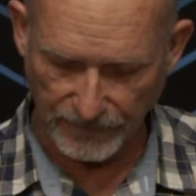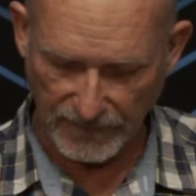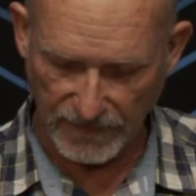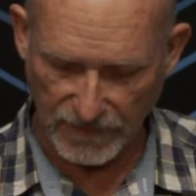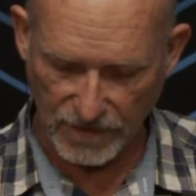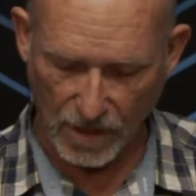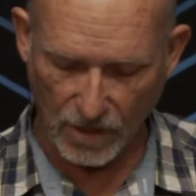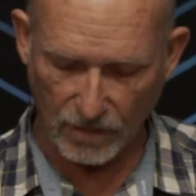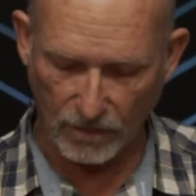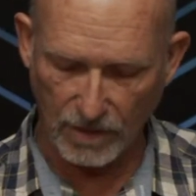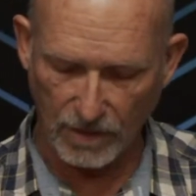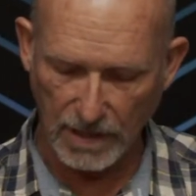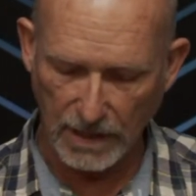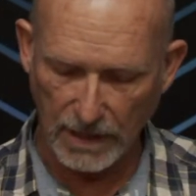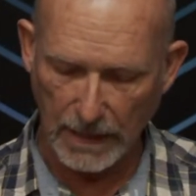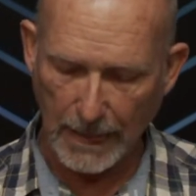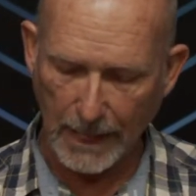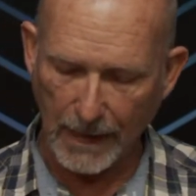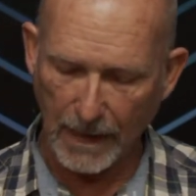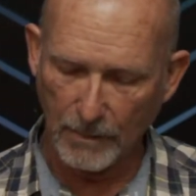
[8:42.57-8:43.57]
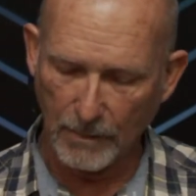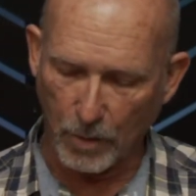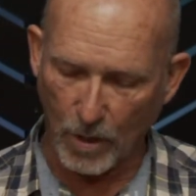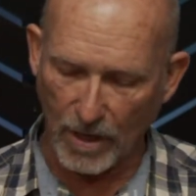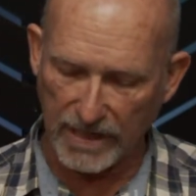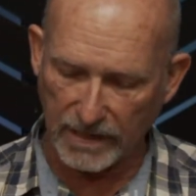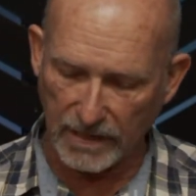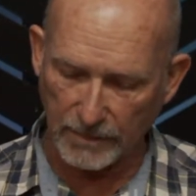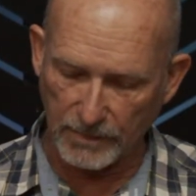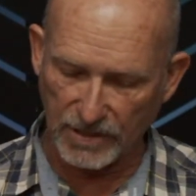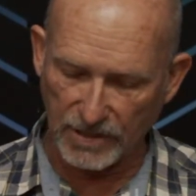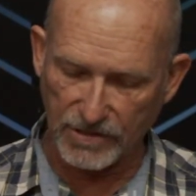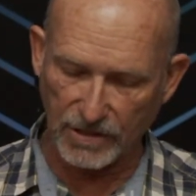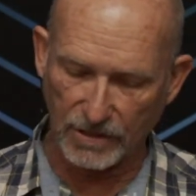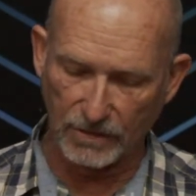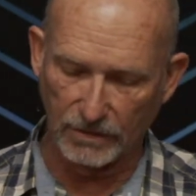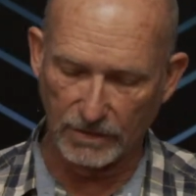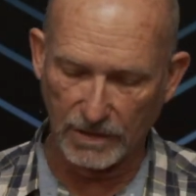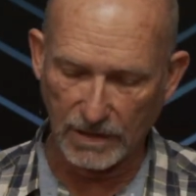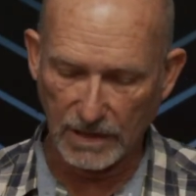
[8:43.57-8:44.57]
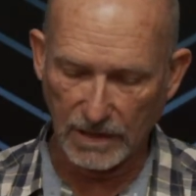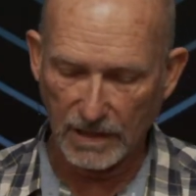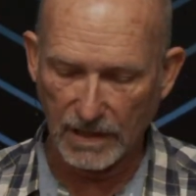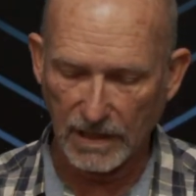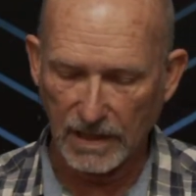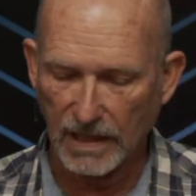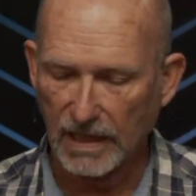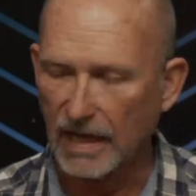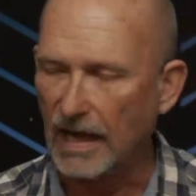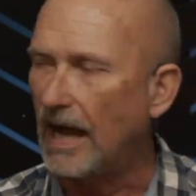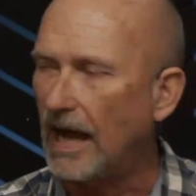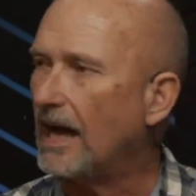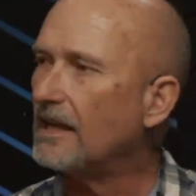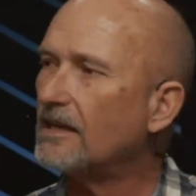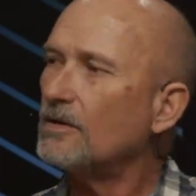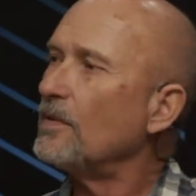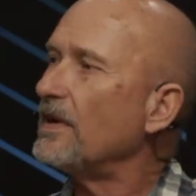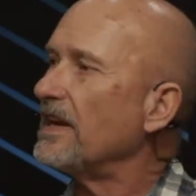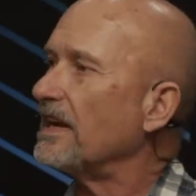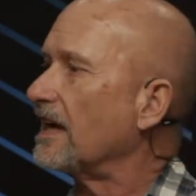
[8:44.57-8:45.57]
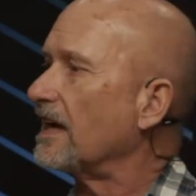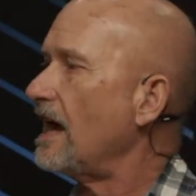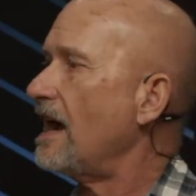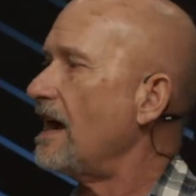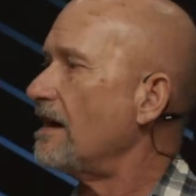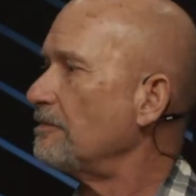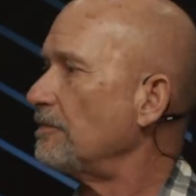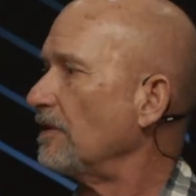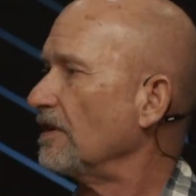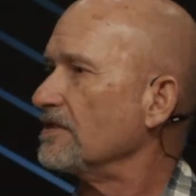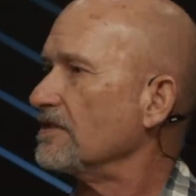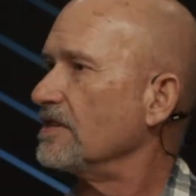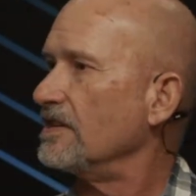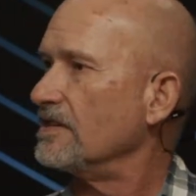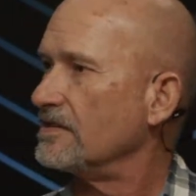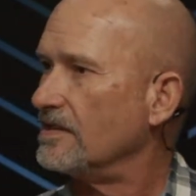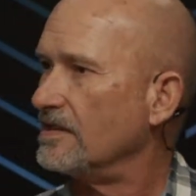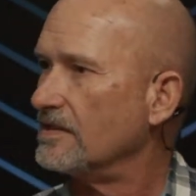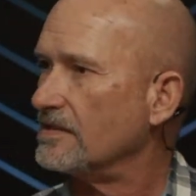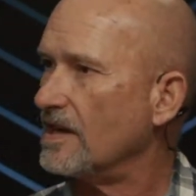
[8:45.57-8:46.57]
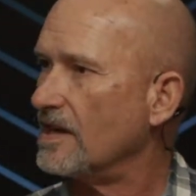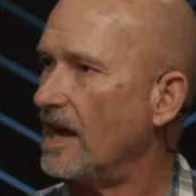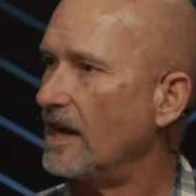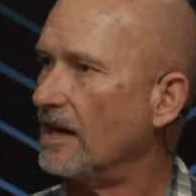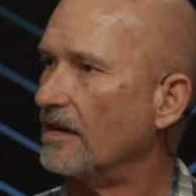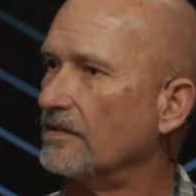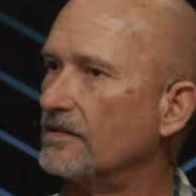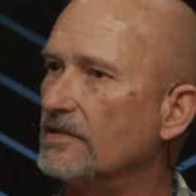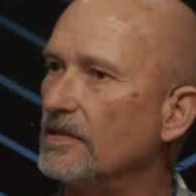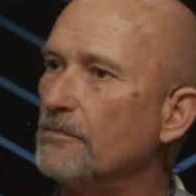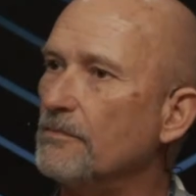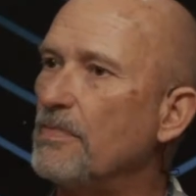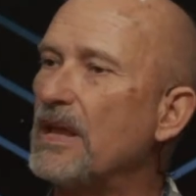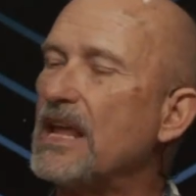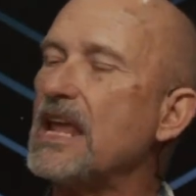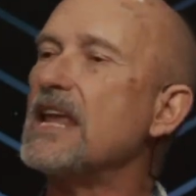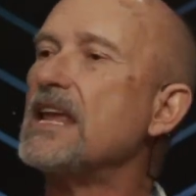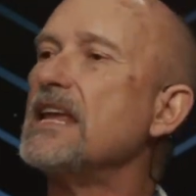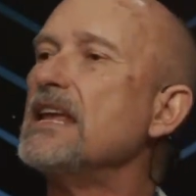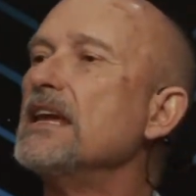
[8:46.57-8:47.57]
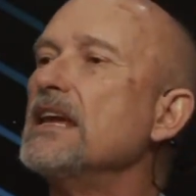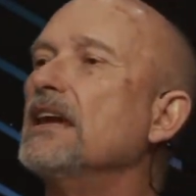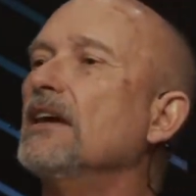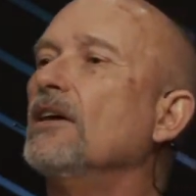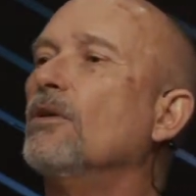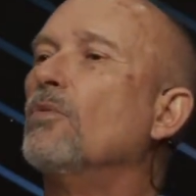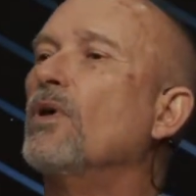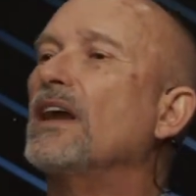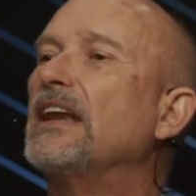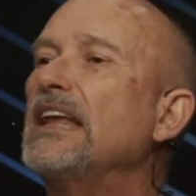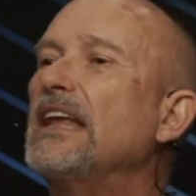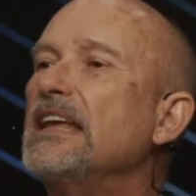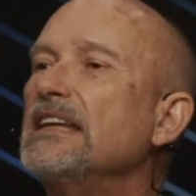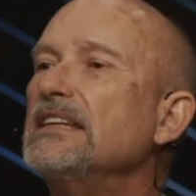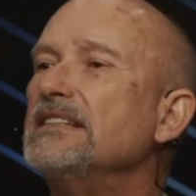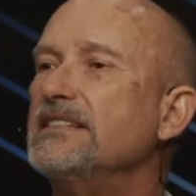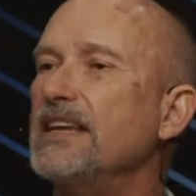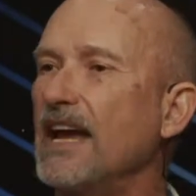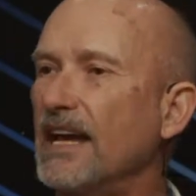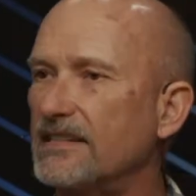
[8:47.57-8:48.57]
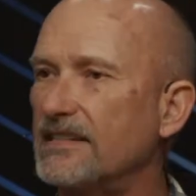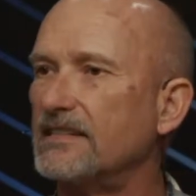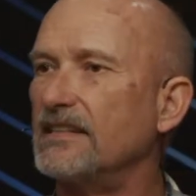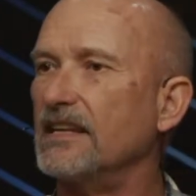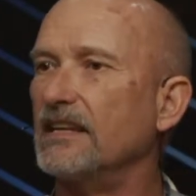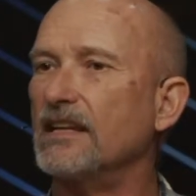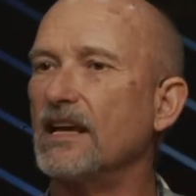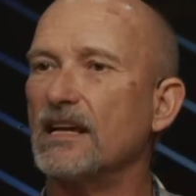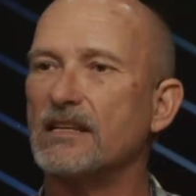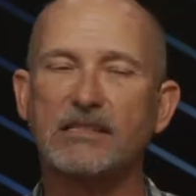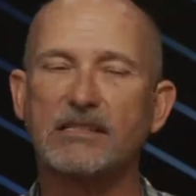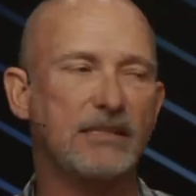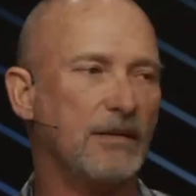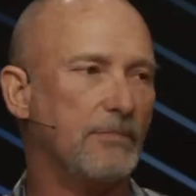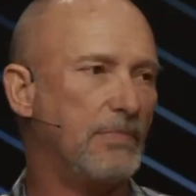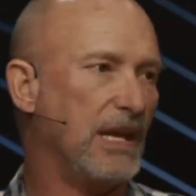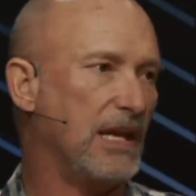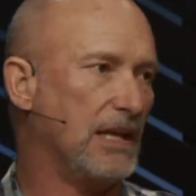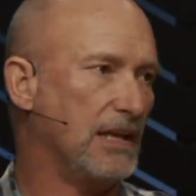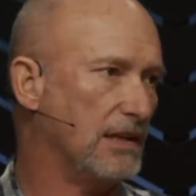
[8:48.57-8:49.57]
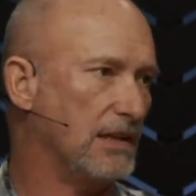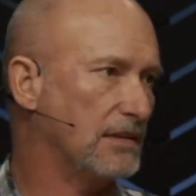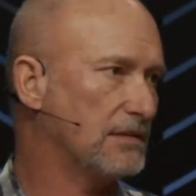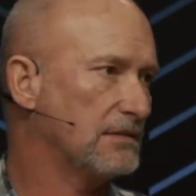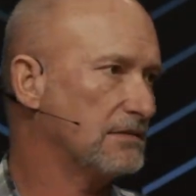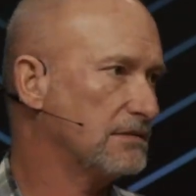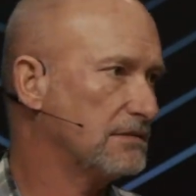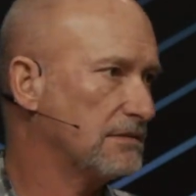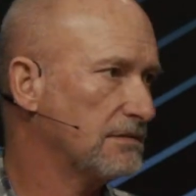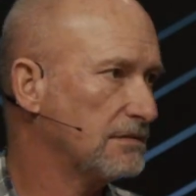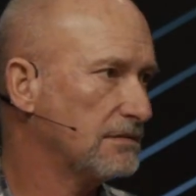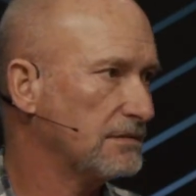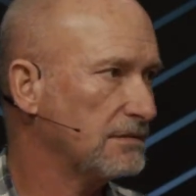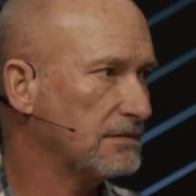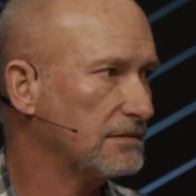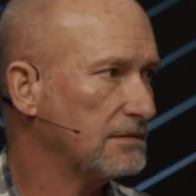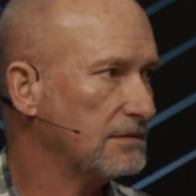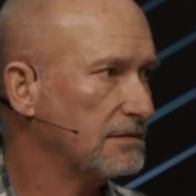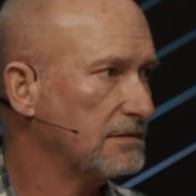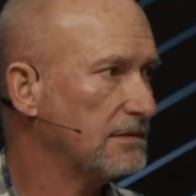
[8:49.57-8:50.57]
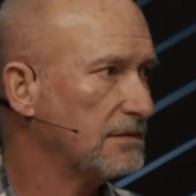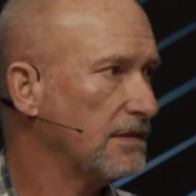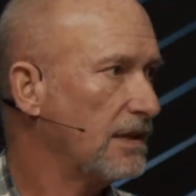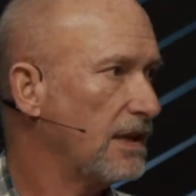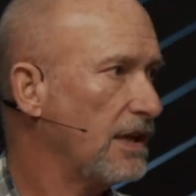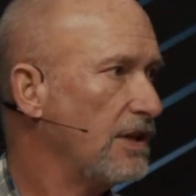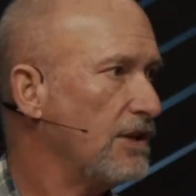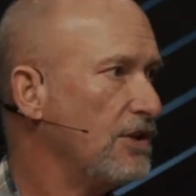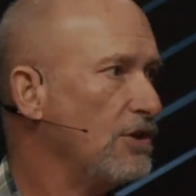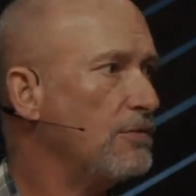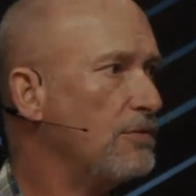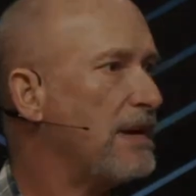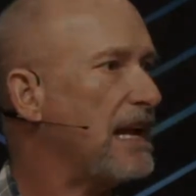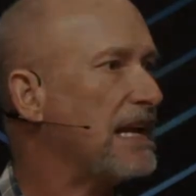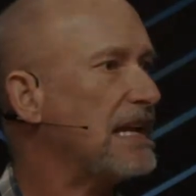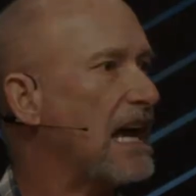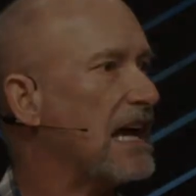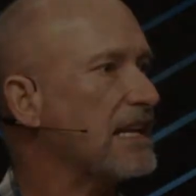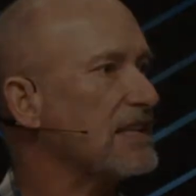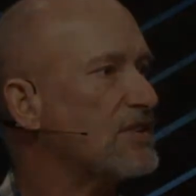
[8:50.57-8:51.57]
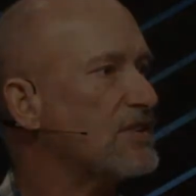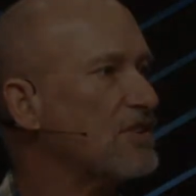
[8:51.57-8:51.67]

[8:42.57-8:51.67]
So, point number two, how do we accomplish His desire to be what He destined us to be? You may not